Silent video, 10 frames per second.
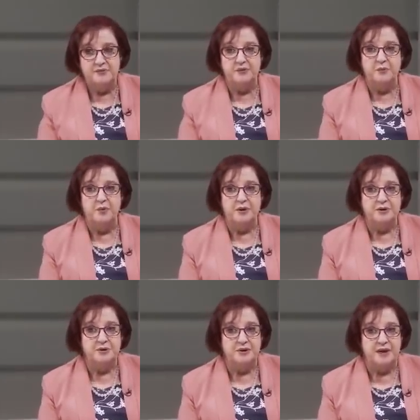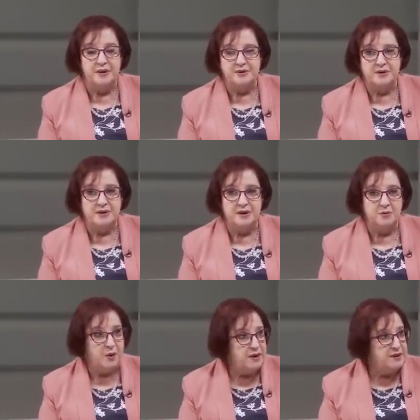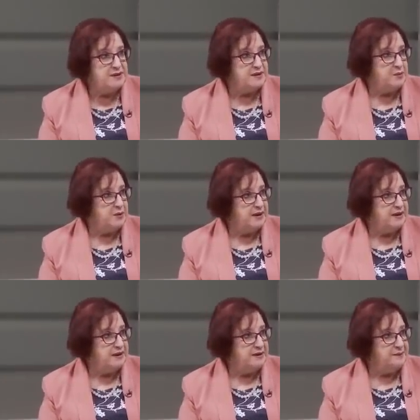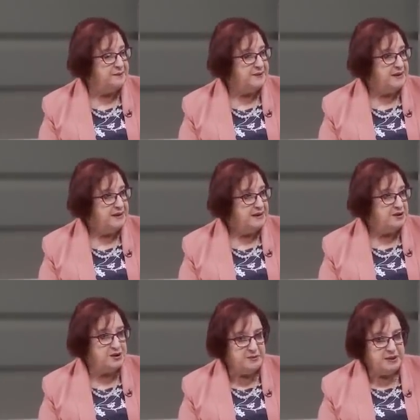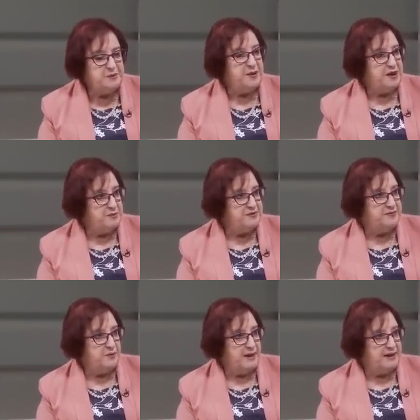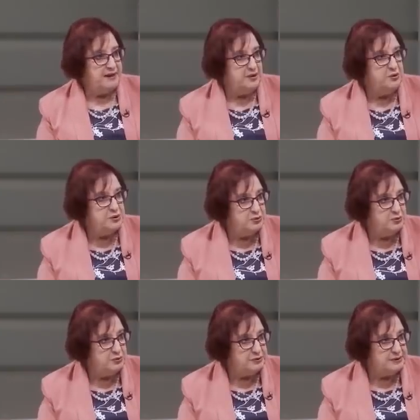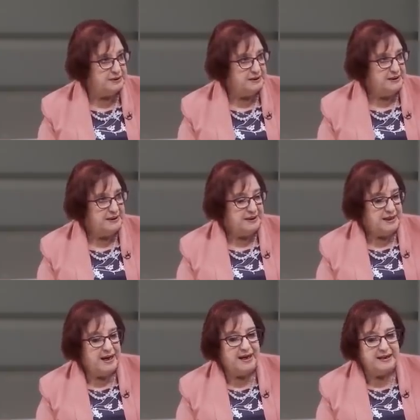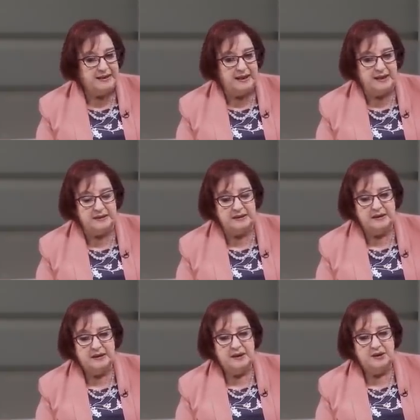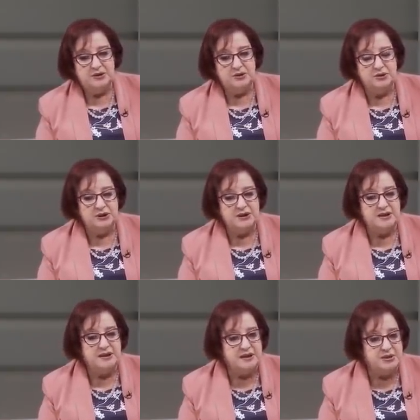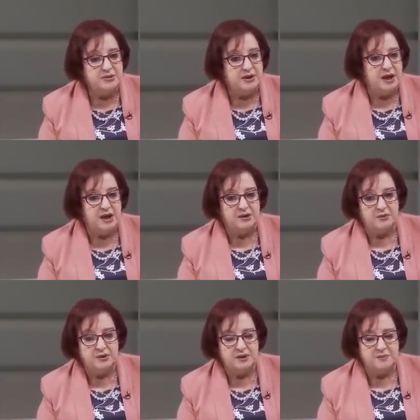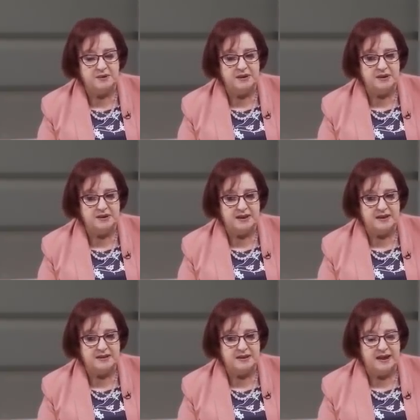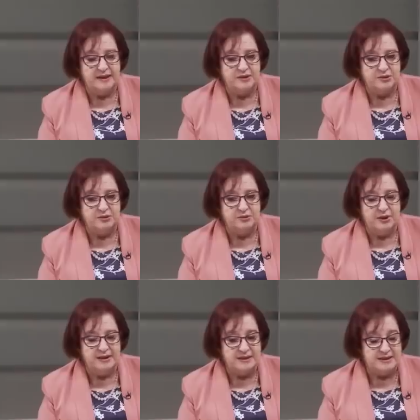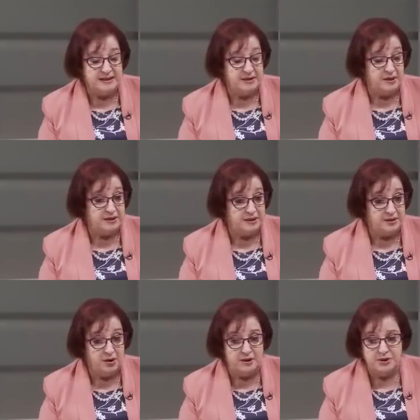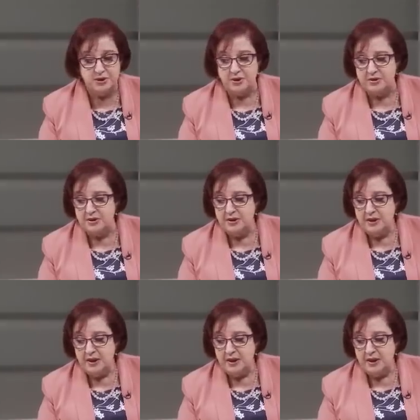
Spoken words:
from, what, 2001, somewhere in there. So he's been in Parliament for a while. He knows the rules. And that to just disregard what the Speaker says and to, as I said, not acknowledge, not